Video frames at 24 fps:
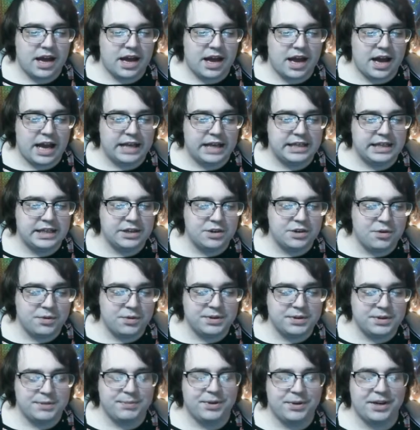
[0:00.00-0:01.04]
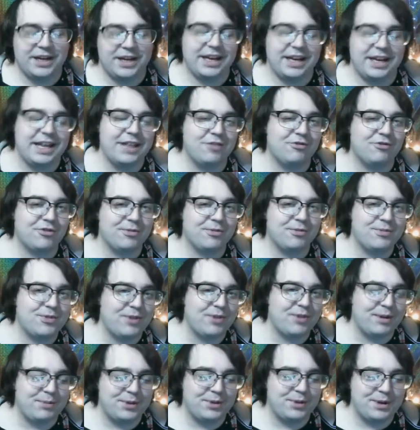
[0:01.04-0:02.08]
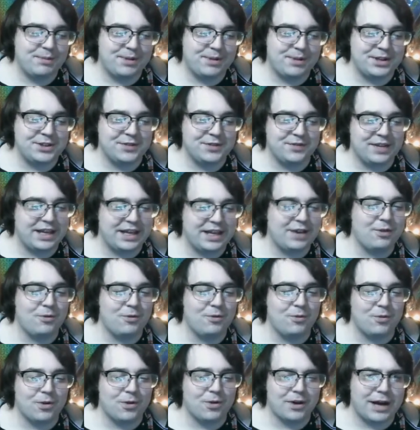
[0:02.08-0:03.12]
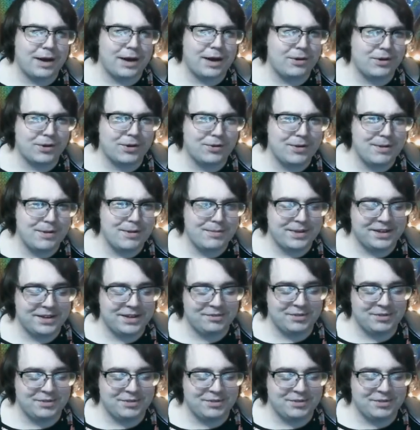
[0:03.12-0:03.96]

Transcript: I didn't know what to put in his room, so I put a bunch of like workout equipment,